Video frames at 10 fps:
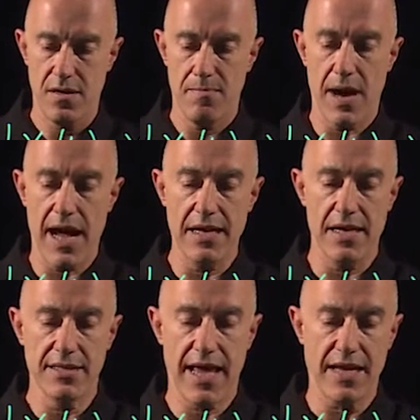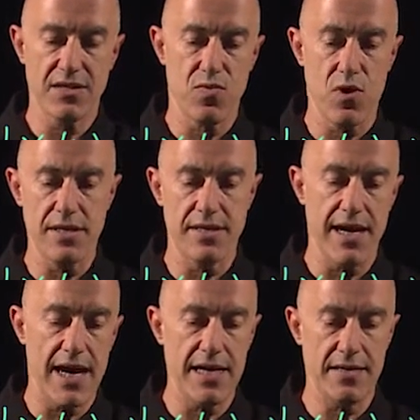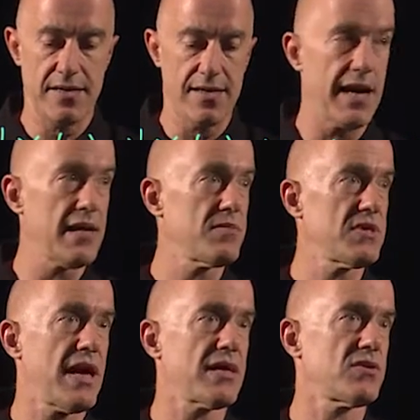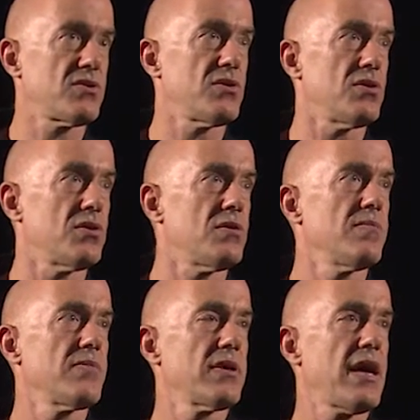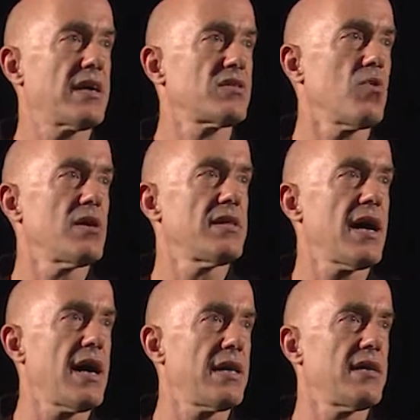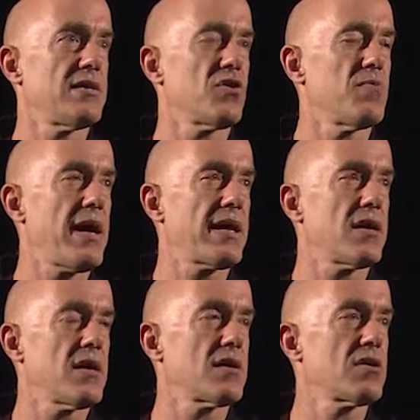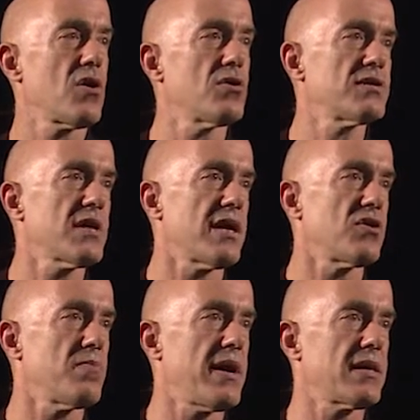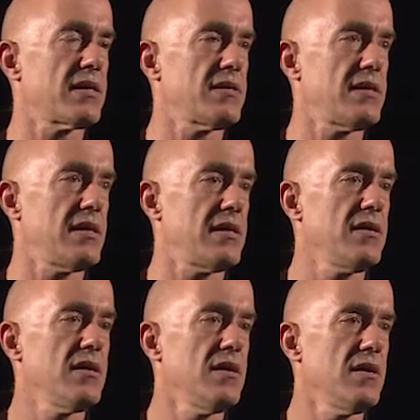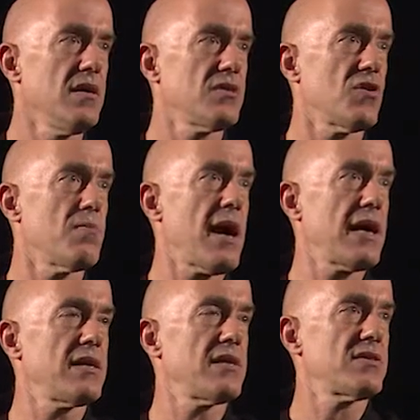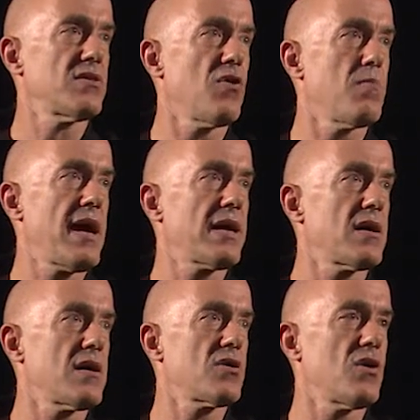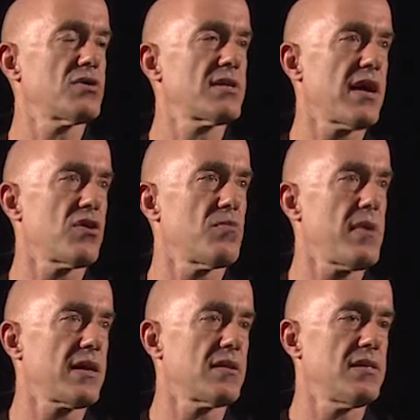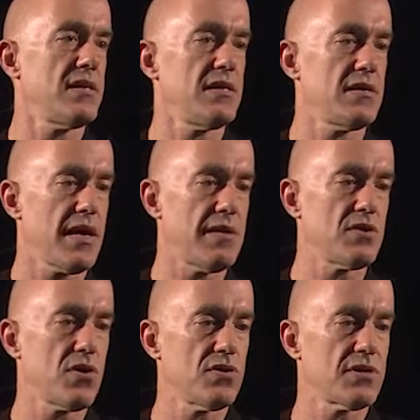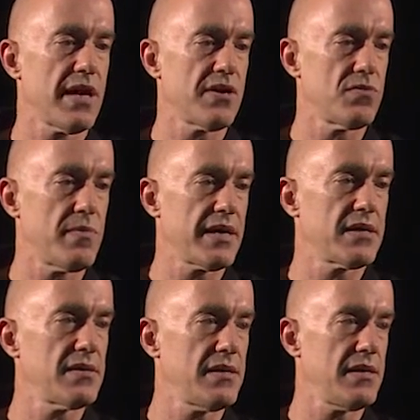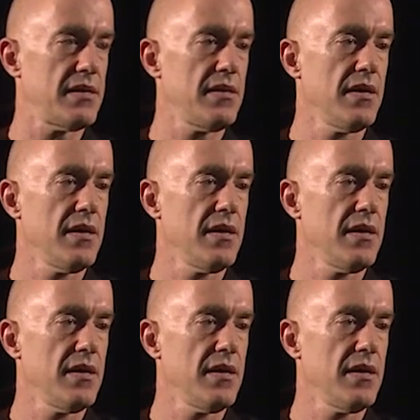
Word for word: minus x1 dot times x2. x1 dot is omega cosine omega t. So minus omega cosine omega t times cosine omega t